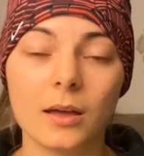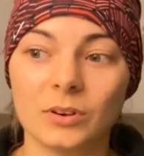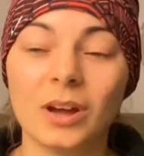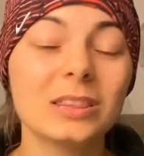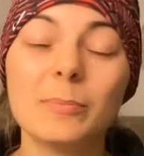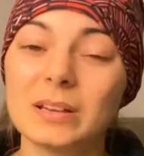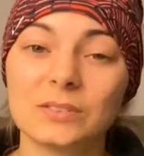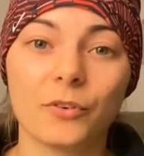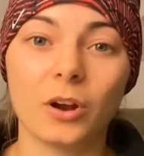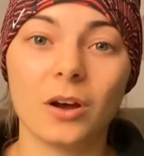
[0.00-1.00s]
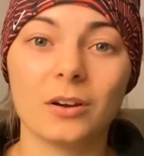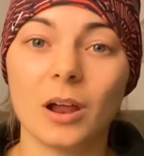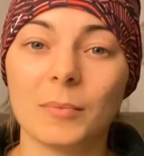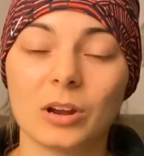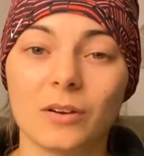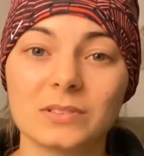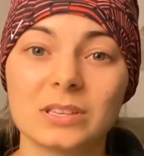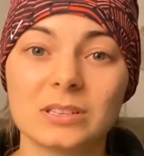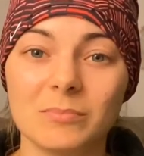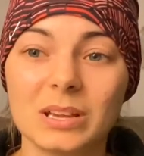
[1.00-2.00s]
not the best for your autonomic nervous
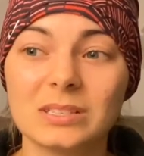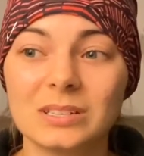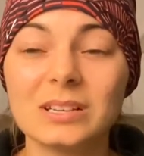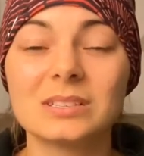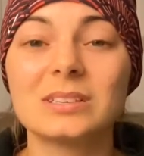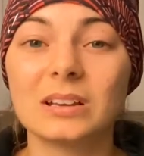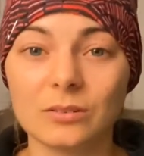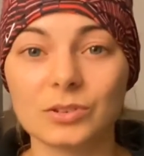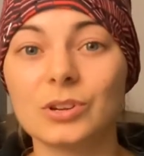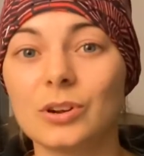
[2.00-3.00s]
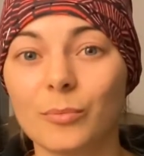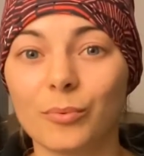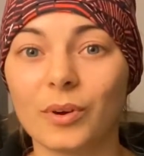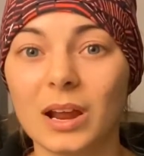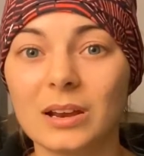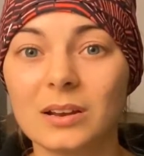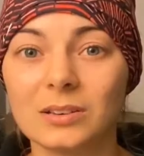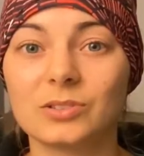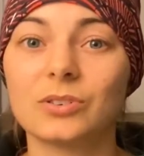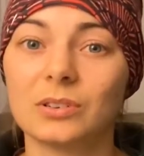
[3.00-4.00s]
system, because it does signal to your brain a
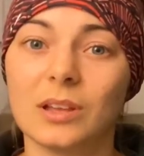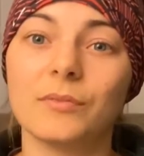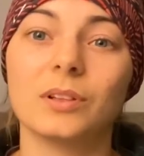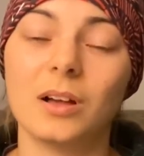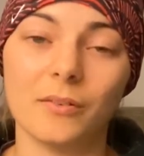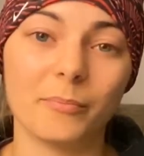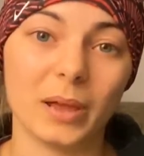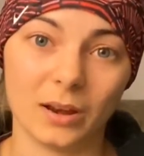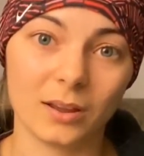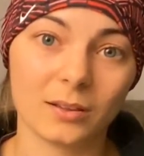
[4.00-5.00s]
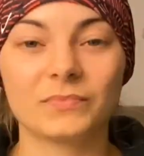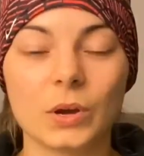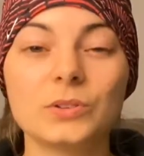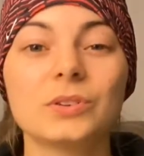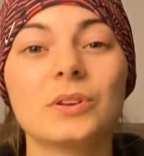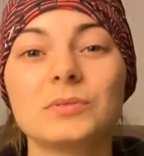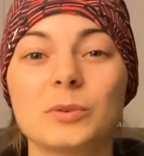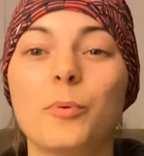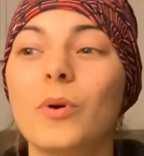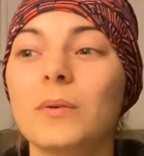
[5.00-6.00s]
certain level of panic. Also, there was a
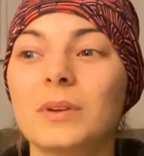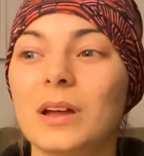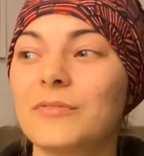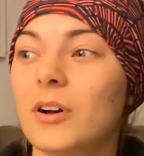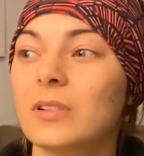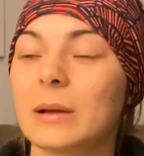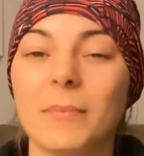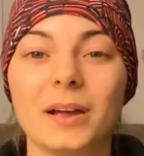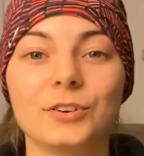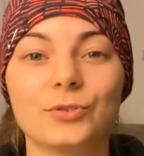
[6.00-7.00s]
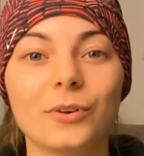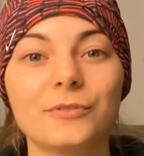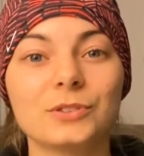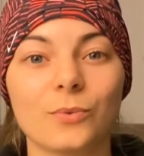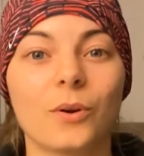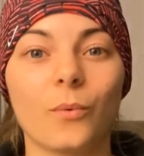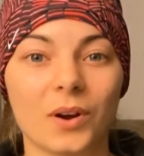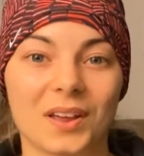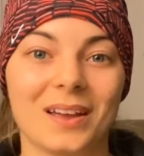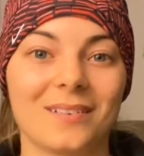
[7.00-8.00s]
point when I felt like my endorphins weren't
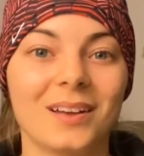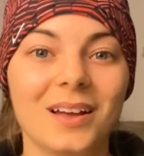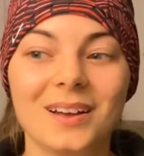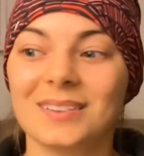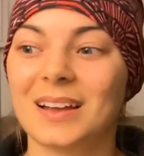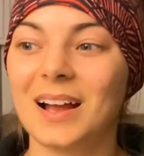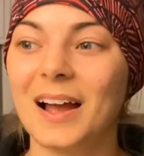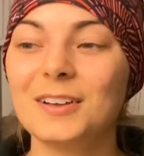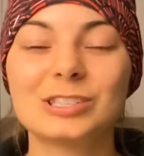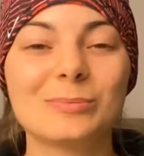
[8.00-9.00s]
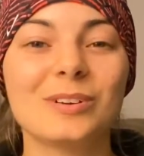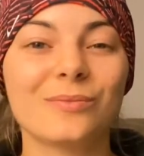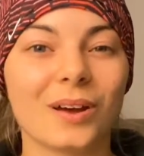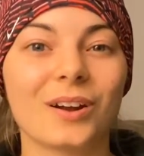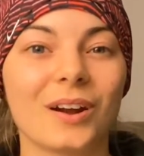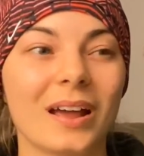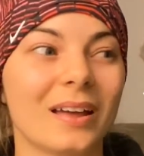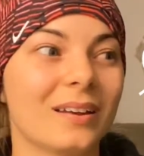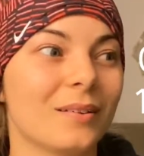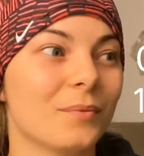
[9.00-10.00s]
working. Like, I used to be a runner,
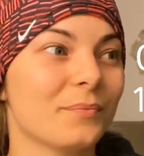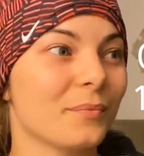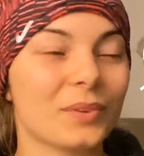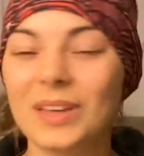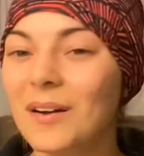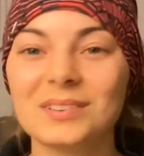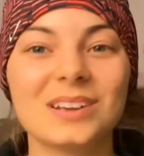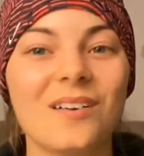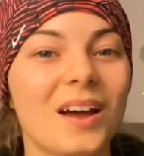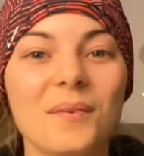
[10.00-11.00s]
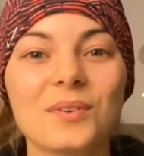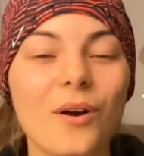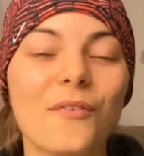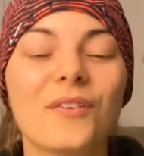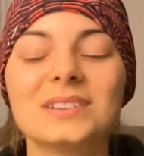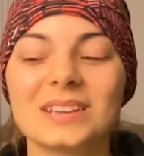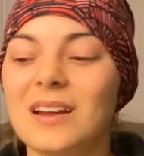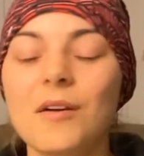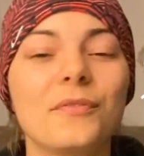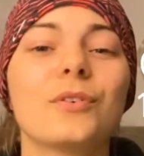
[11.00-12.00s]
and without a doubt, I would go for runs and
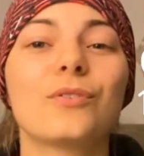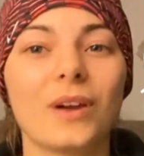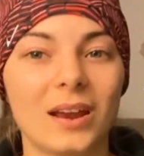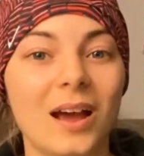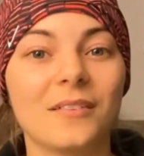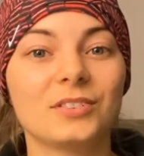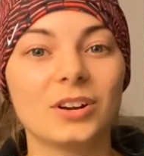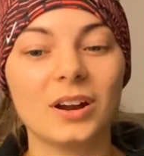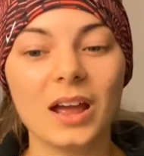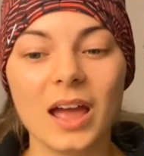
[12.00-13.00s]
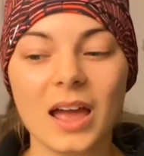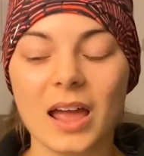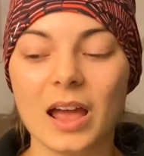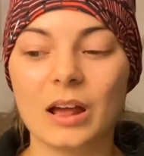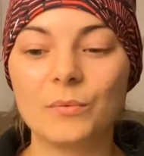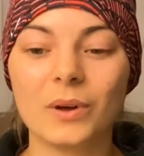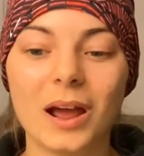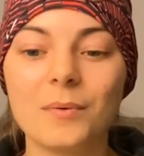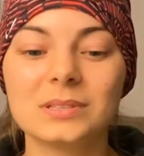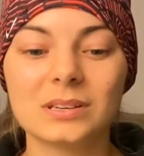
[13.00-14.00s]
I would feel great after. And when
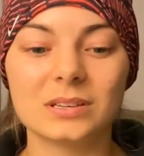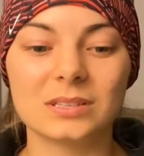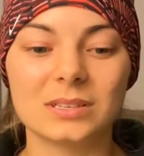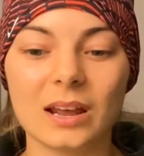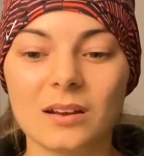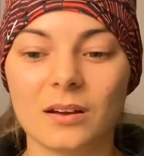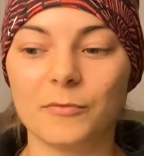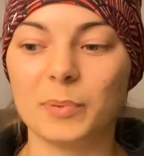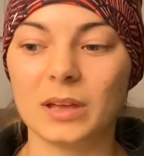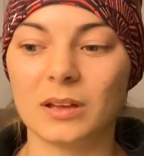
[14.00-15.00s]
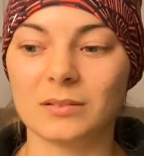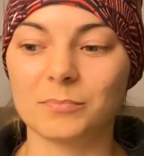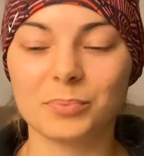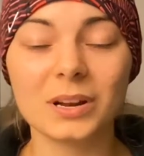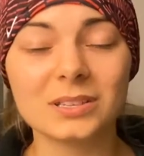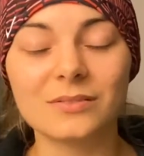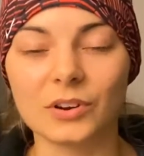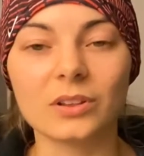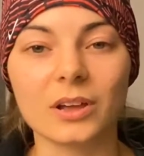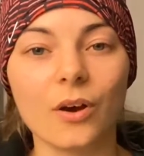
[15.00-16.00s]
I was in a state of being pretty
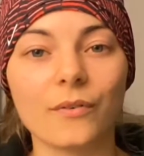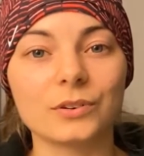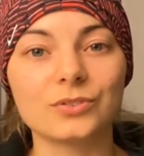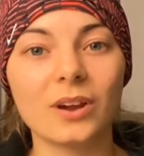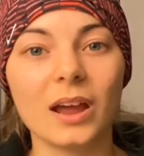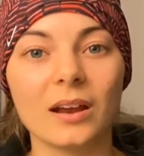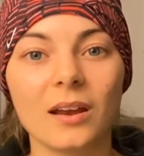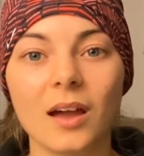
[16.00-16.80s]
severely overtrained,